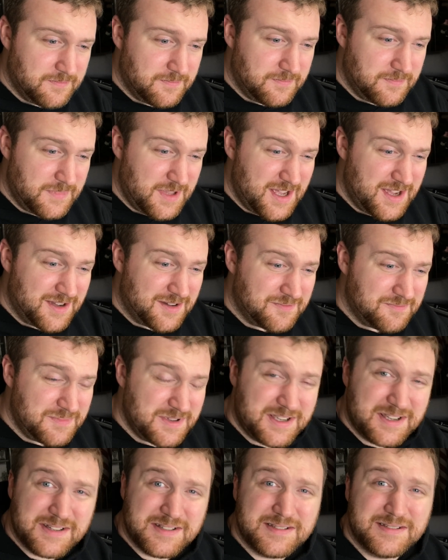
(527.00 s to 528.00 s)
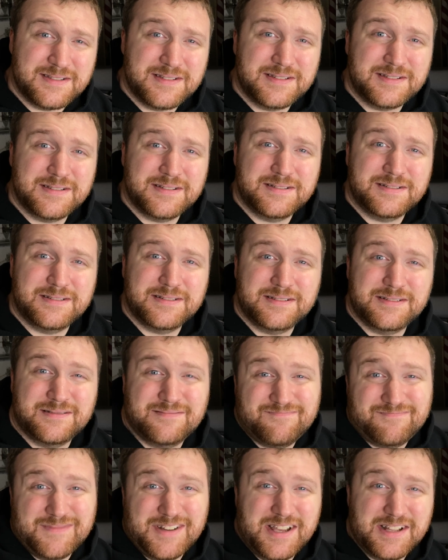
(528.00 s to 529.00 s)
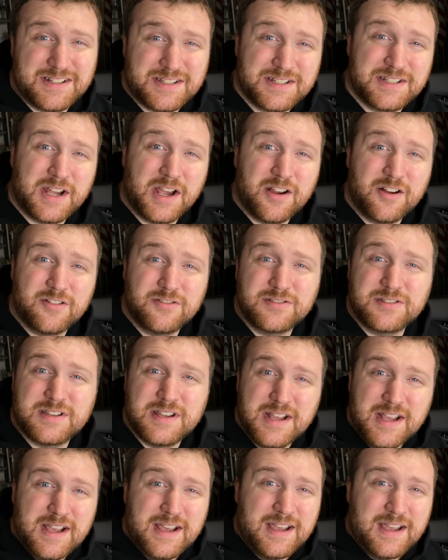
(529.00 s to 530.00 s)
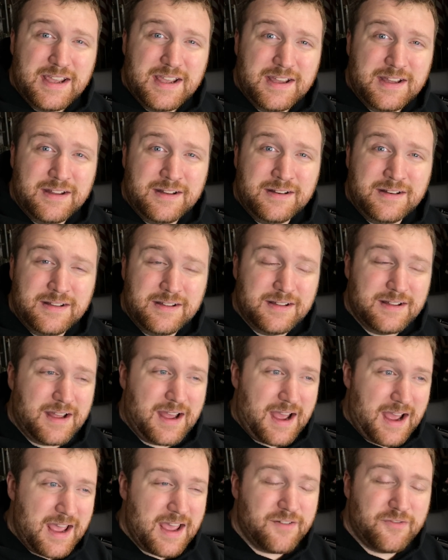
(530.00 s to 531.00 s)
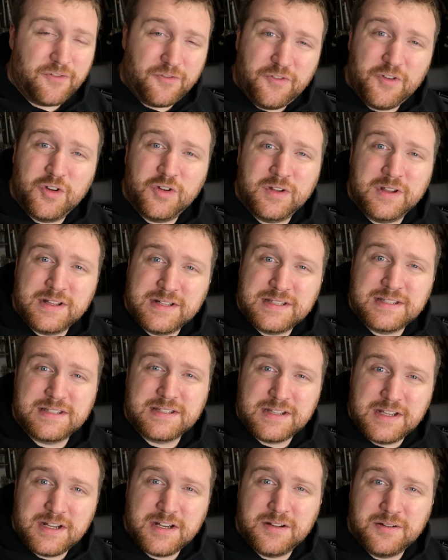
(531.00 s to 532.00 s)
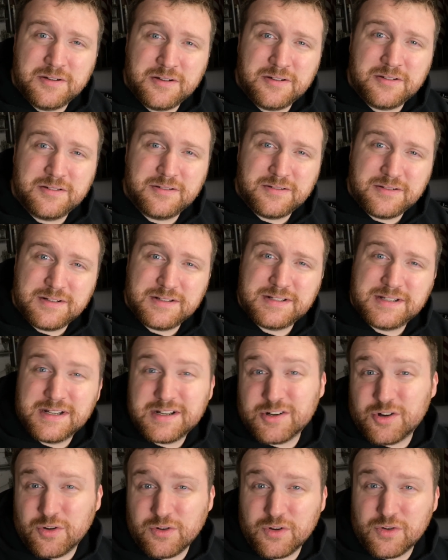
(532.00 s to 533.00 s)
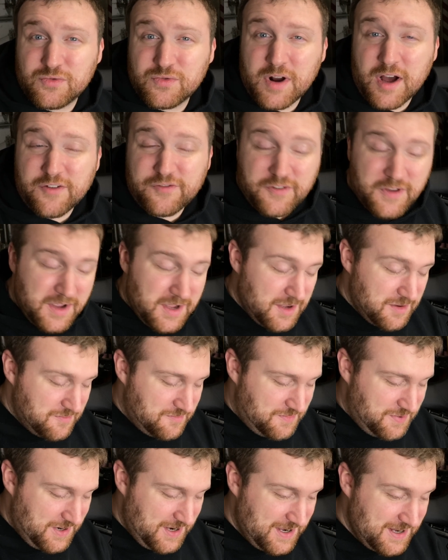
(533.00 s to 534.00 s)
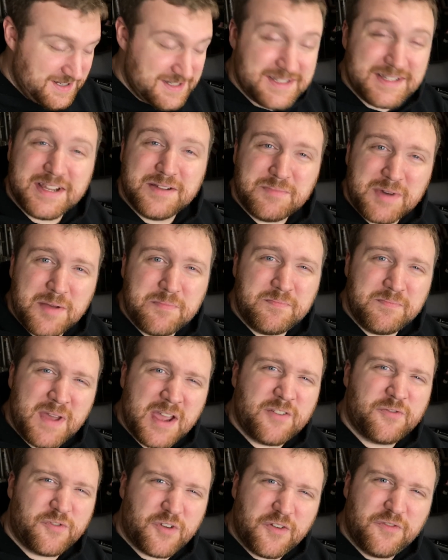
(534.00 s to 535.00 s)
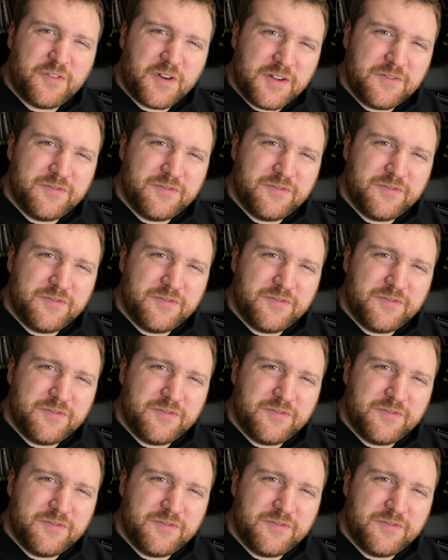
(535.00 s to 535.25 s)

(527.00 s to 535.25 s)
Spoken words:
Yeah, because it's tires and I have a feeling it's gonna go a little rough, but it might make for a fun